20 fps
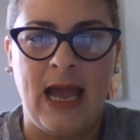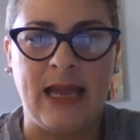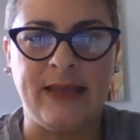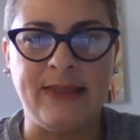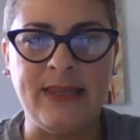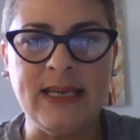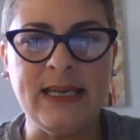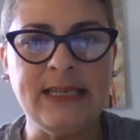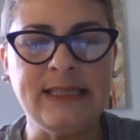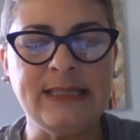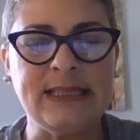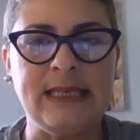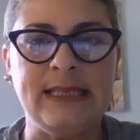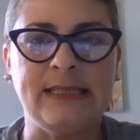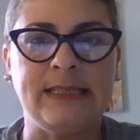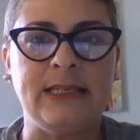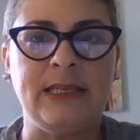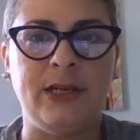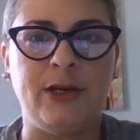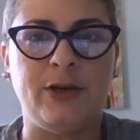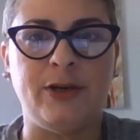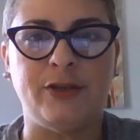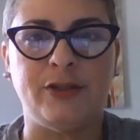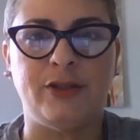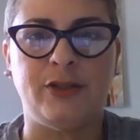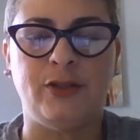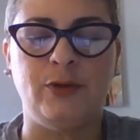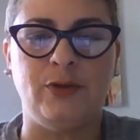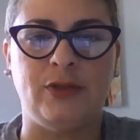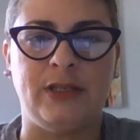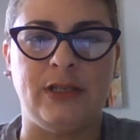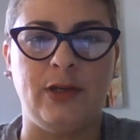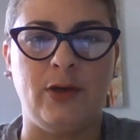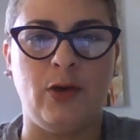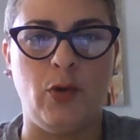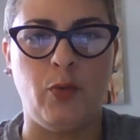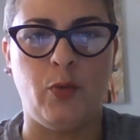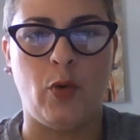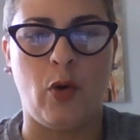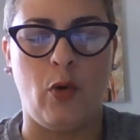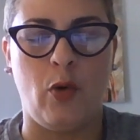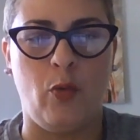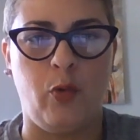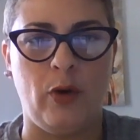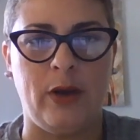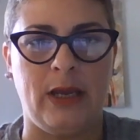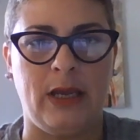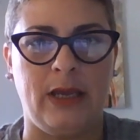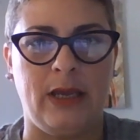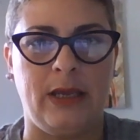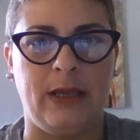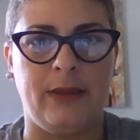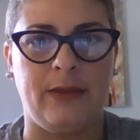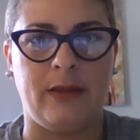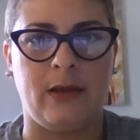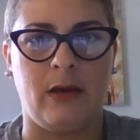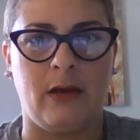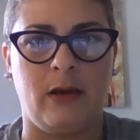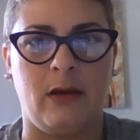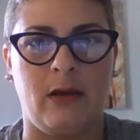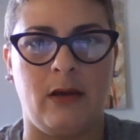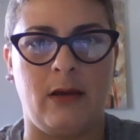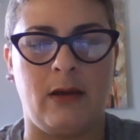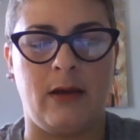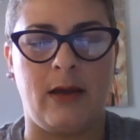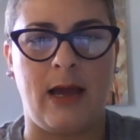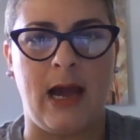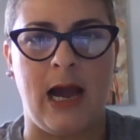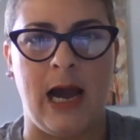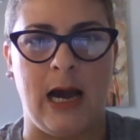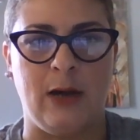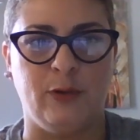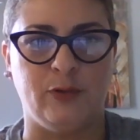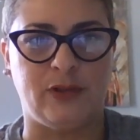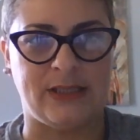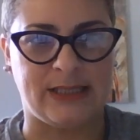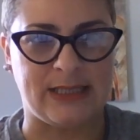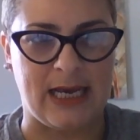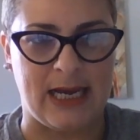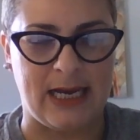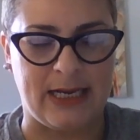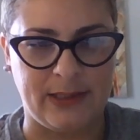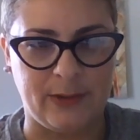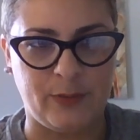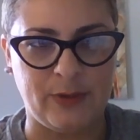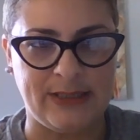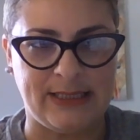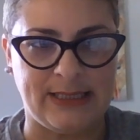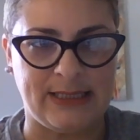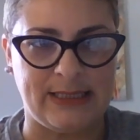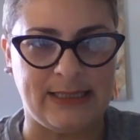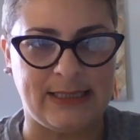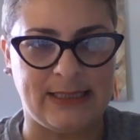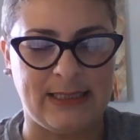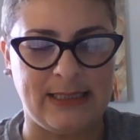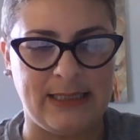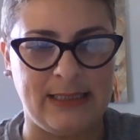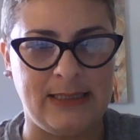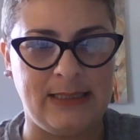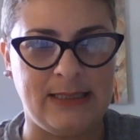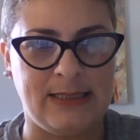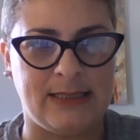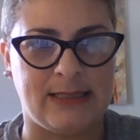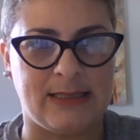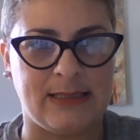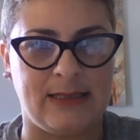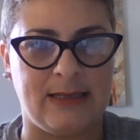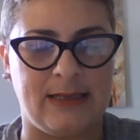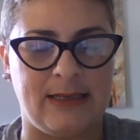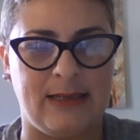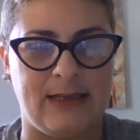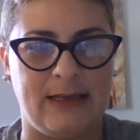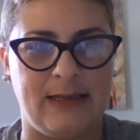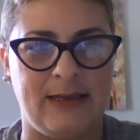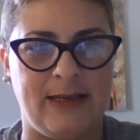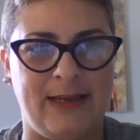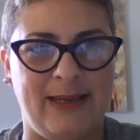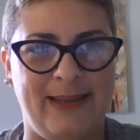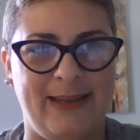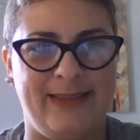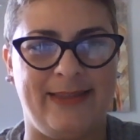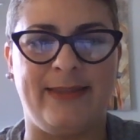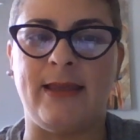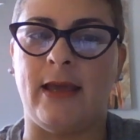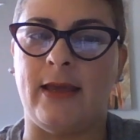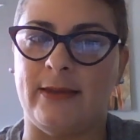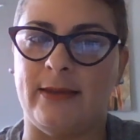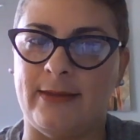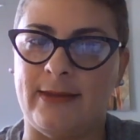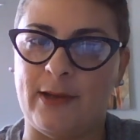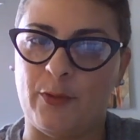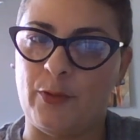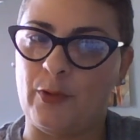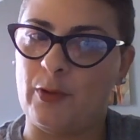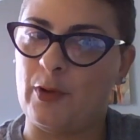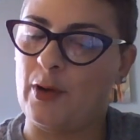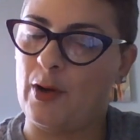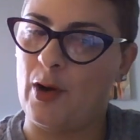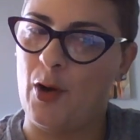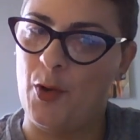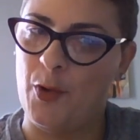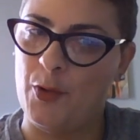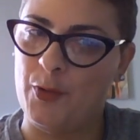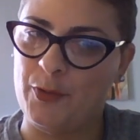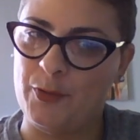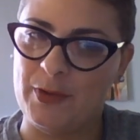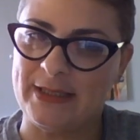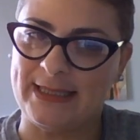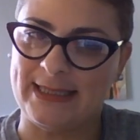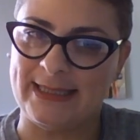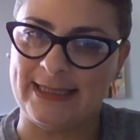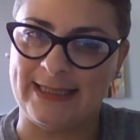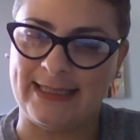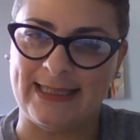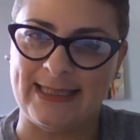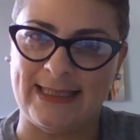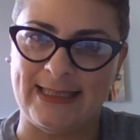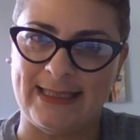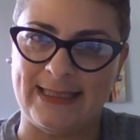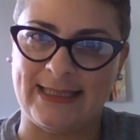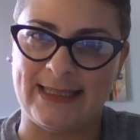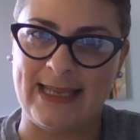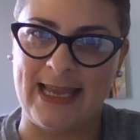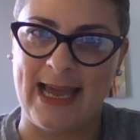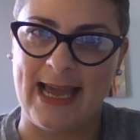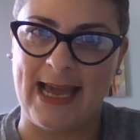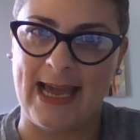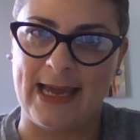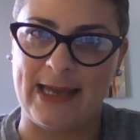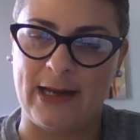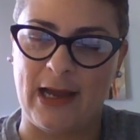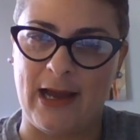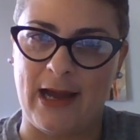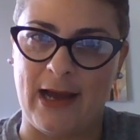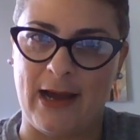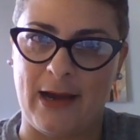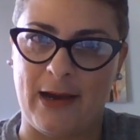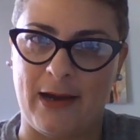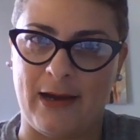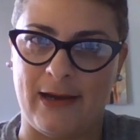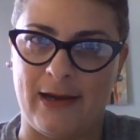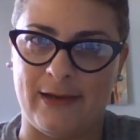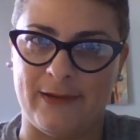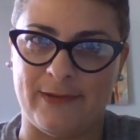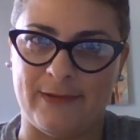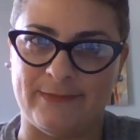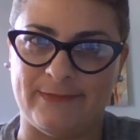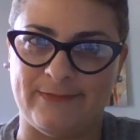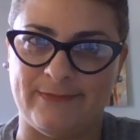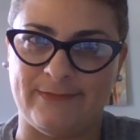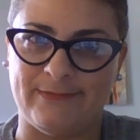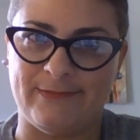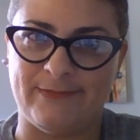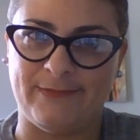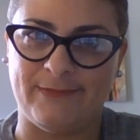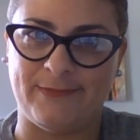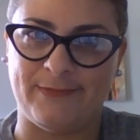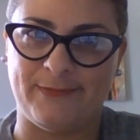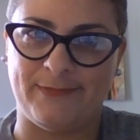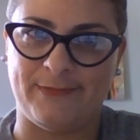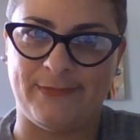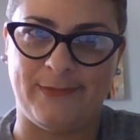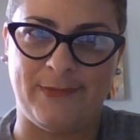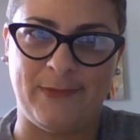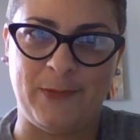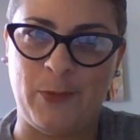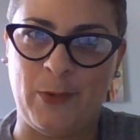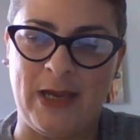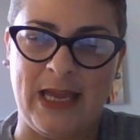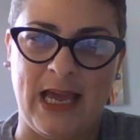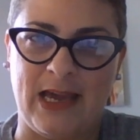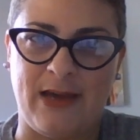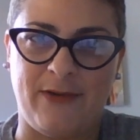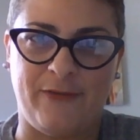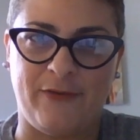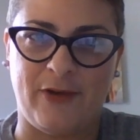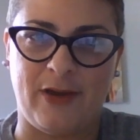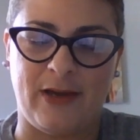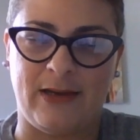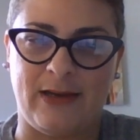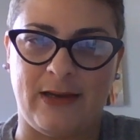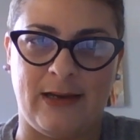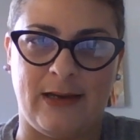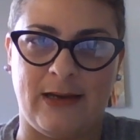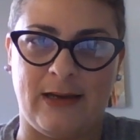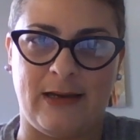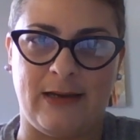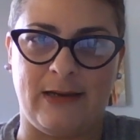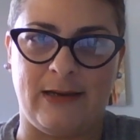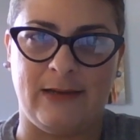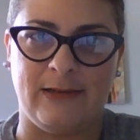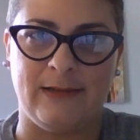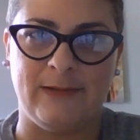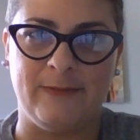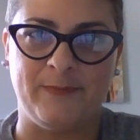I think it's easier to deal with outside resistance than their own resistance that we have